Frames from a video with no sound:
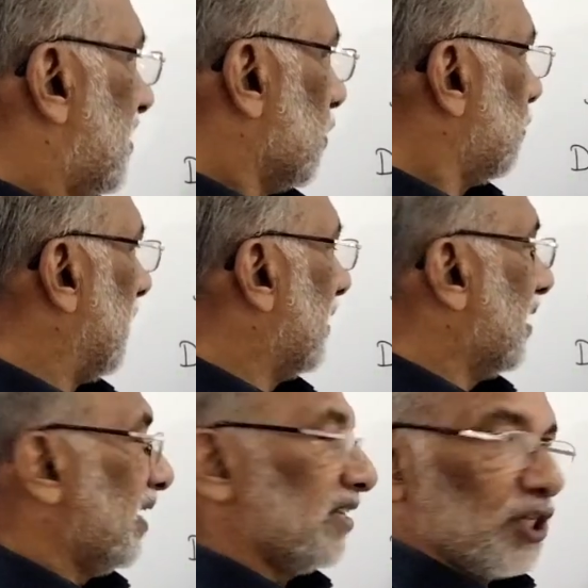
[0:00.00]
is a
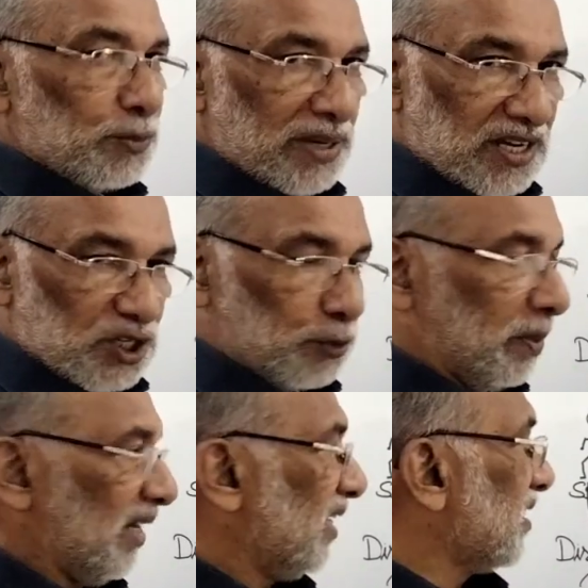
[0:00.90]
speaker, the speaker
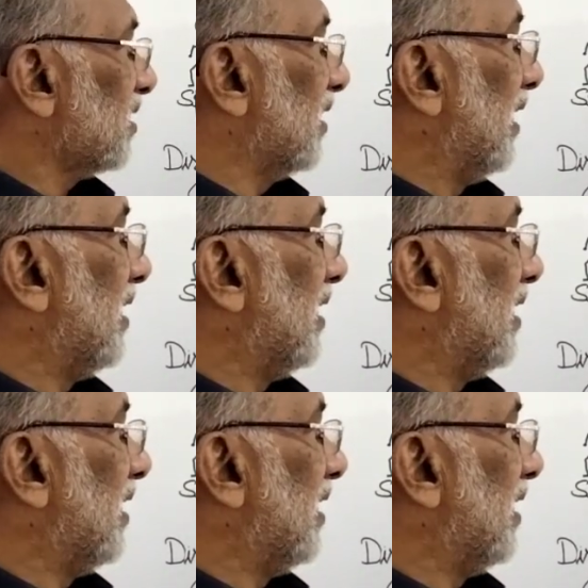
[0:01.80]
speaks, the